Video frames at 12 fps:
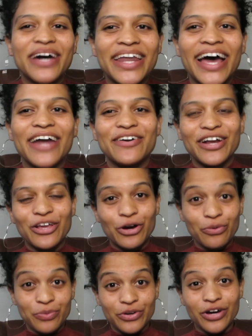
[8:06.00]
I really
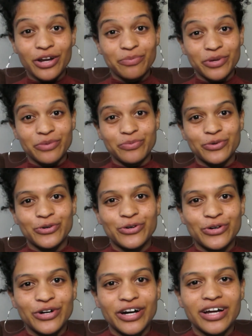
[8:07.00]
hope you got a bit
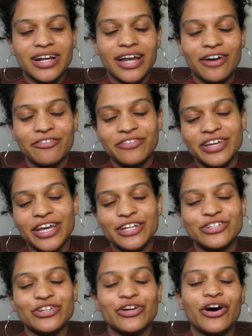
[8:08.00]
more
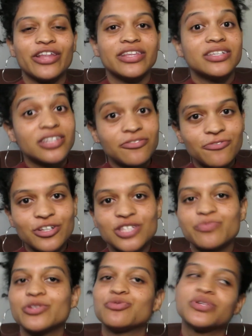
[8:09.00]
clarification on the difference
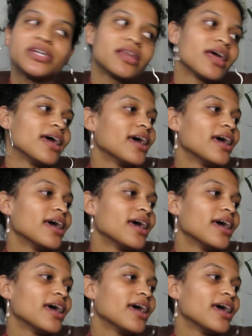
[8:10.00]
between